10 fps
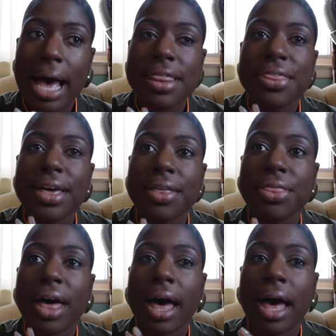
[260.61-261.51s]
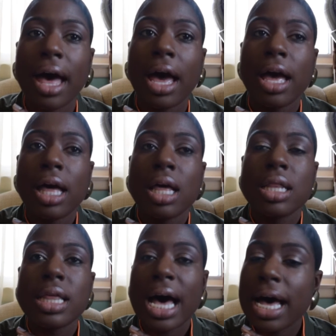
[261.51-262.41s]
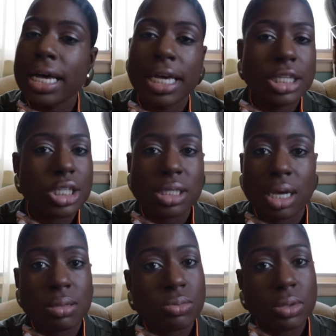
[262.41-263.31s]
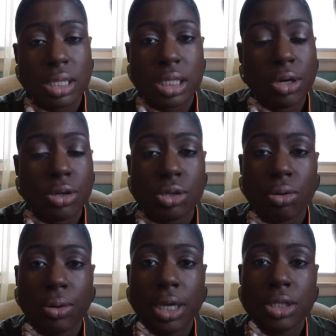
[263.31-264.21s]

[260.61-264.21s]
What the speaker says: I think that it just comes with the territory.